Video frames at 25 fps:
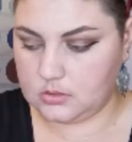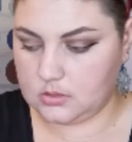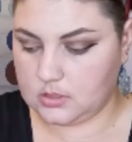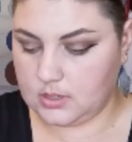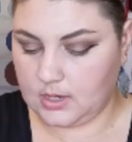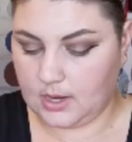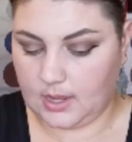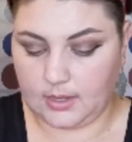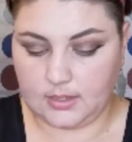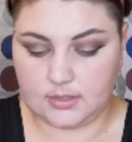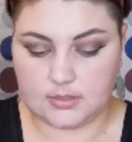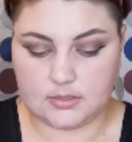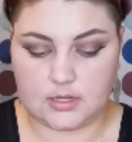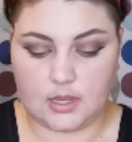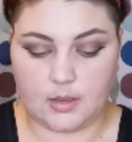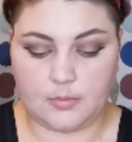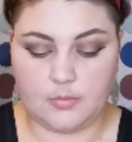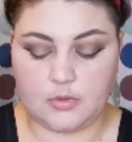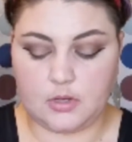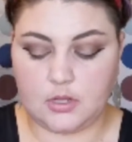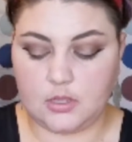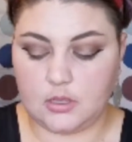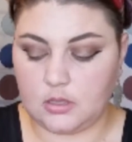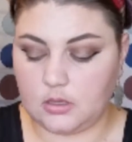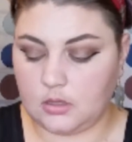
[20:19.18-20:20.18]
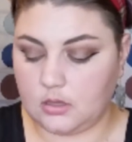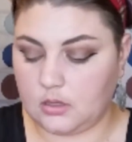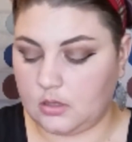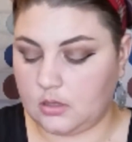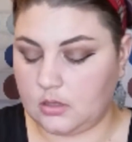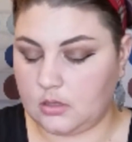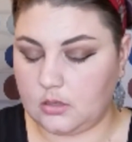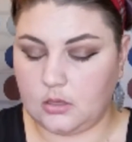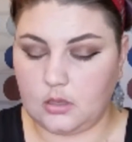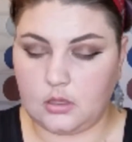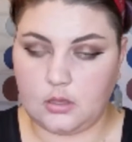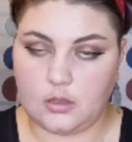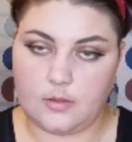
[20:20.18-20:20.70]
Next, I
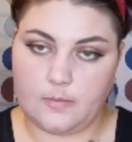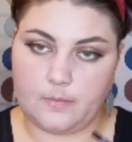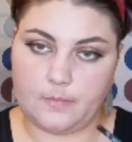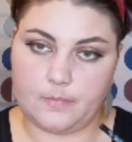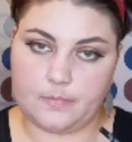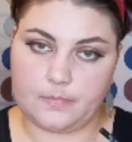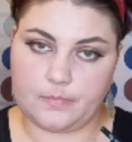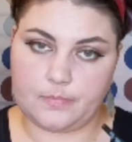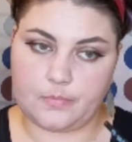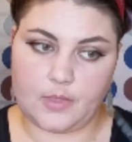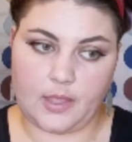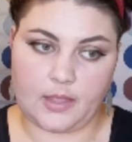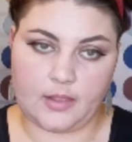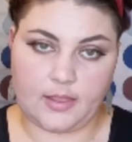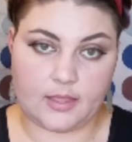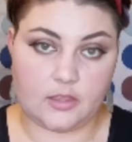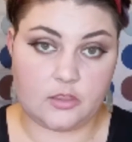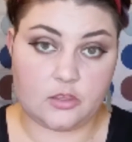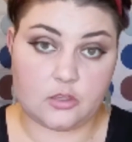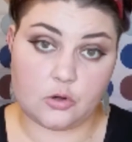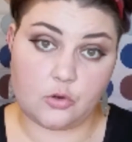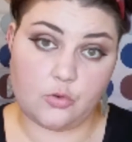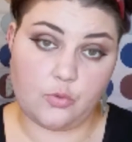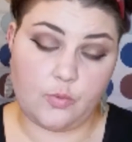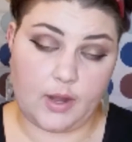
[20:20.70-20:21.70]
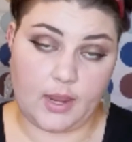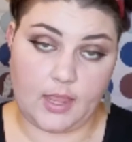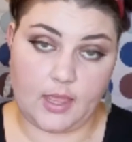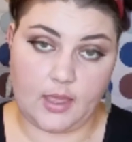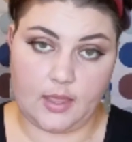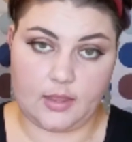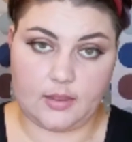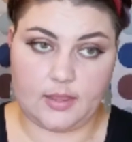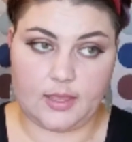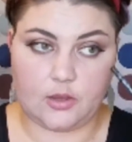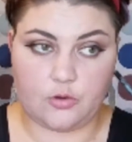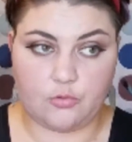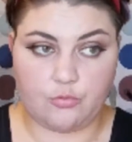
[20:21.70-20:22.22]
like
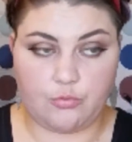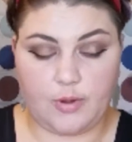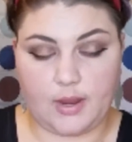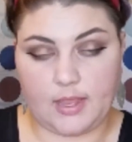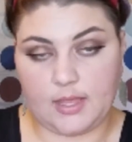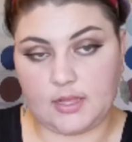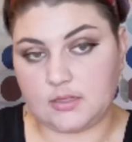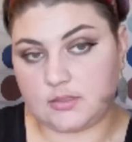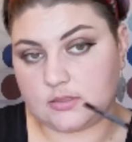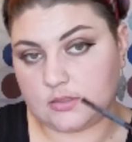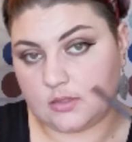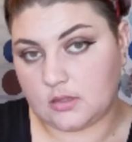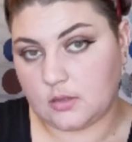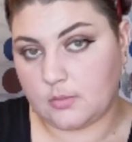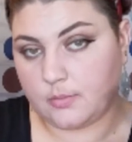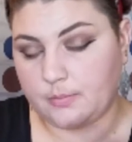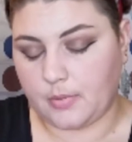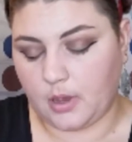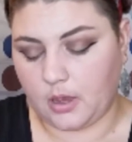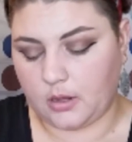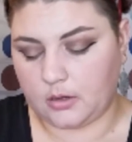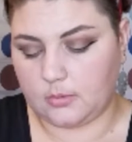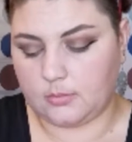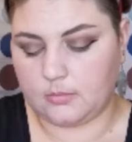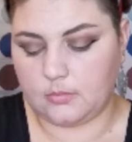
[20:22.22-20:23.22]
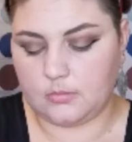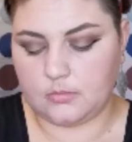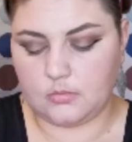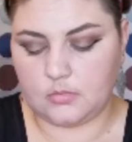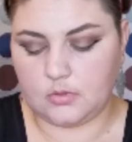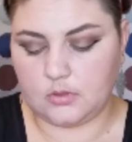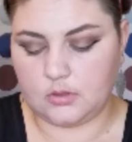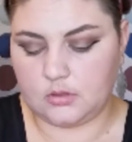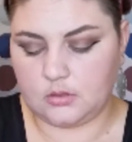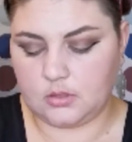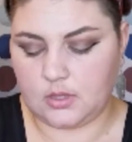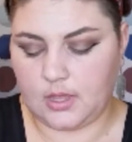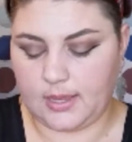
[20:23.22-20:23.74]
crayons on the bottom
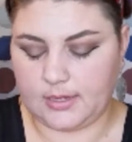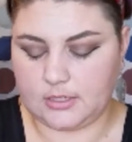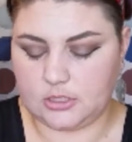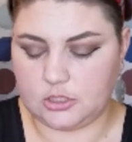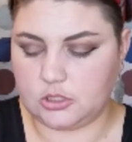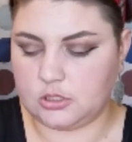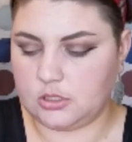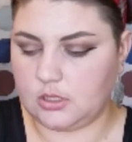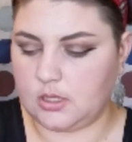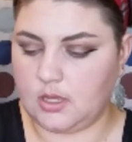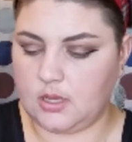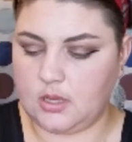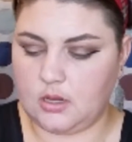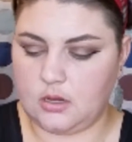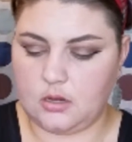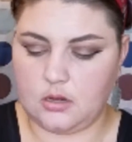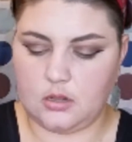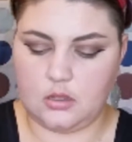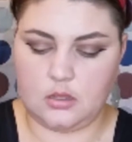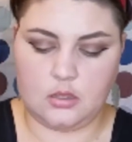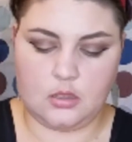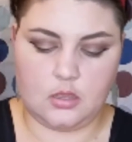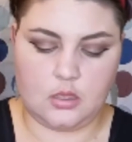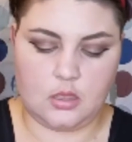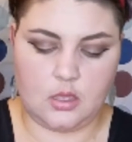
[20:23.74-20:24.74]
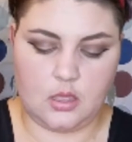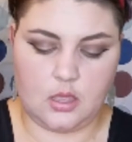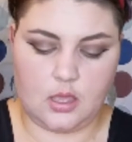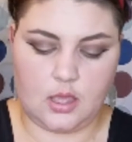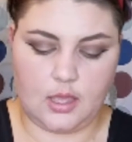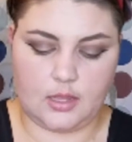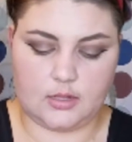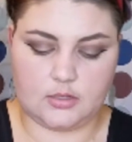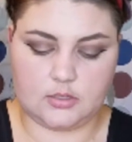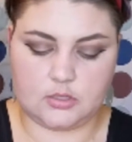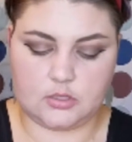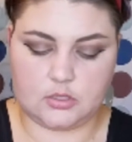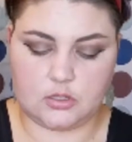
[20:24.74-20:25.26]
lash line.
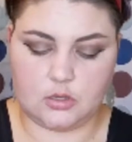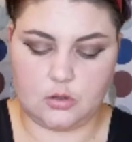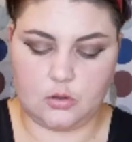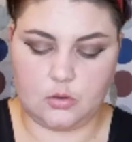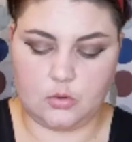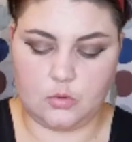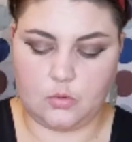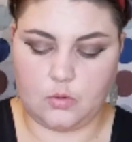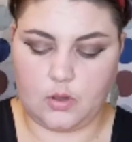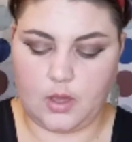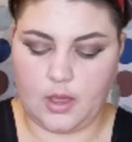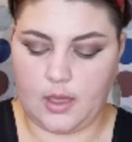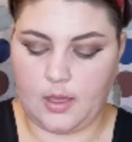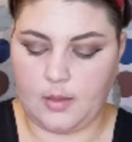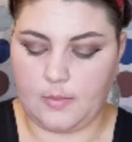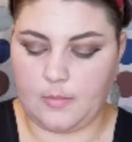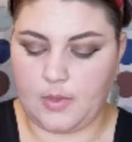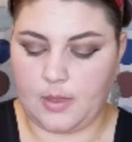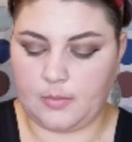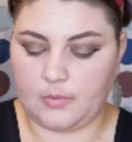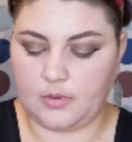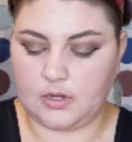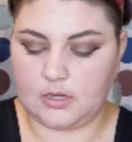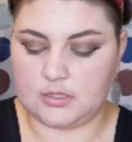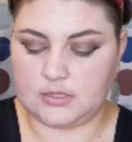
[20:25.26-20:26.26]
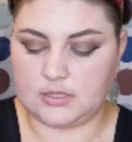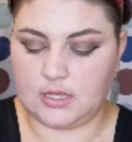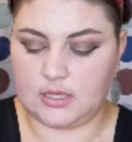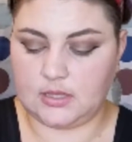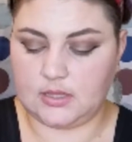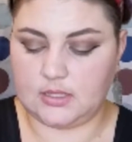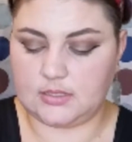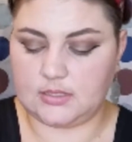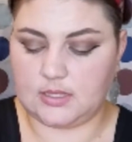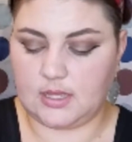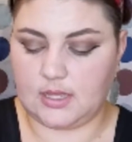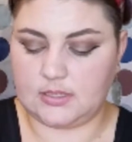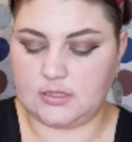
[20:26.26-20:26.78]
And so I'm going to take
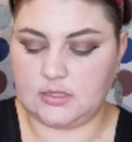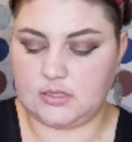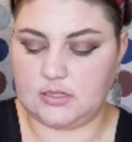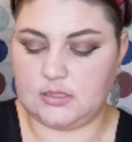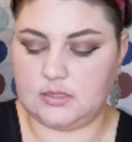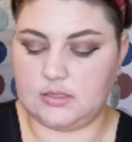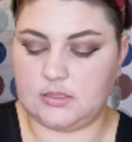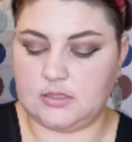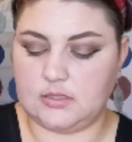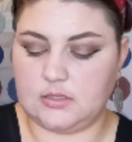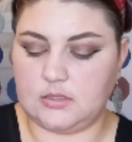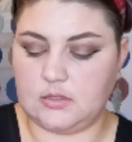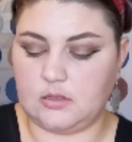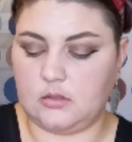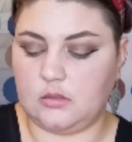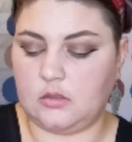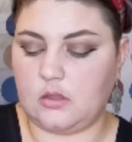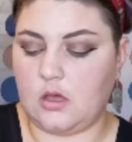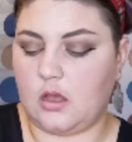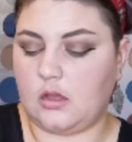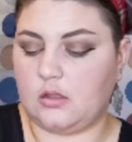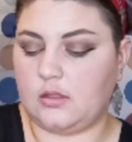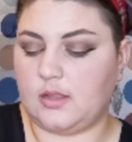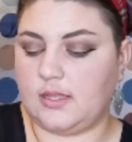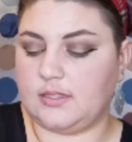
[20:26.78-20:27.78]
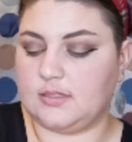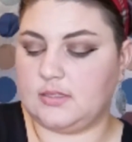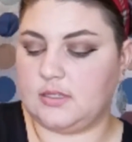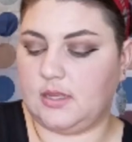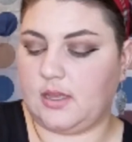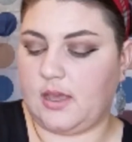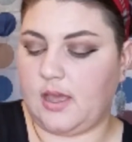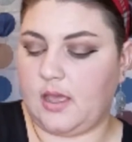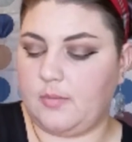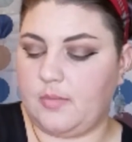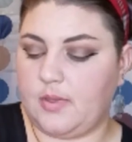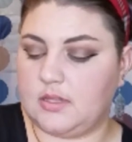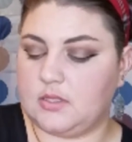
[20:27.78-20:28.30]
this Essence Long Lasting
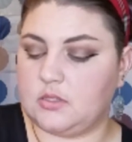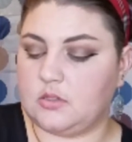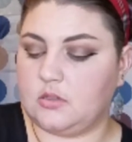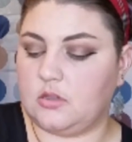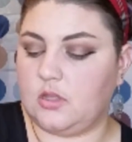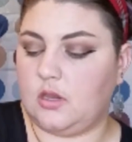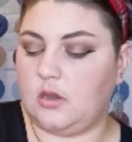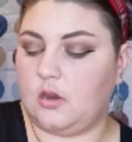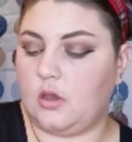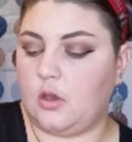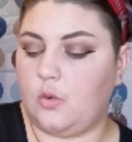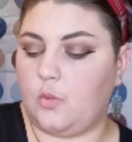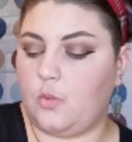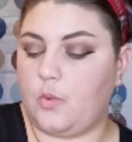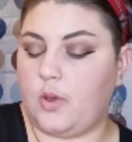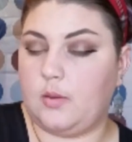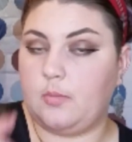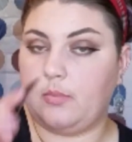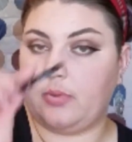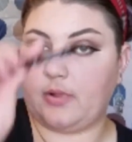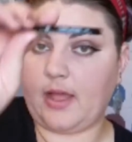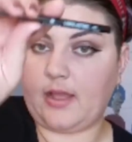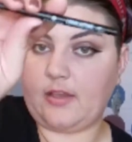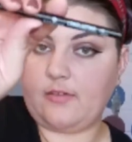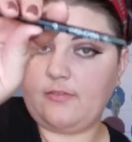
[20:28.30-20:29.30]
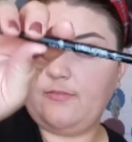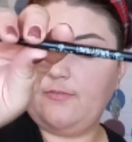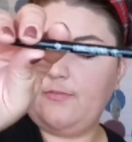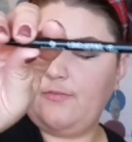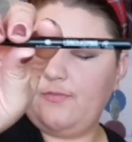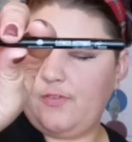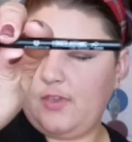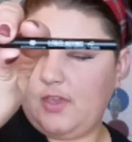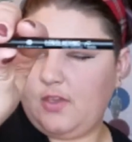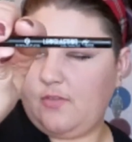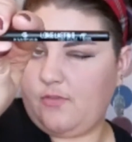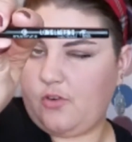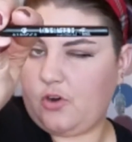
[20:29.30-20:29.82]
Eye Pencil in 01 Black
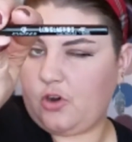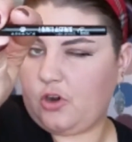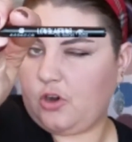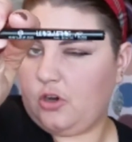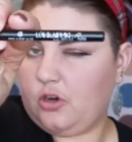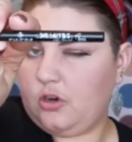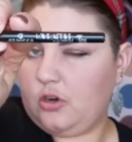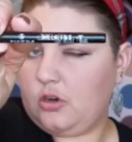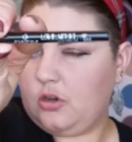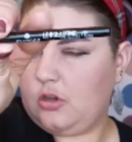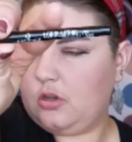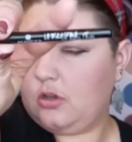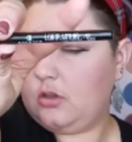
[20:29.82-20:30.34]
Fever.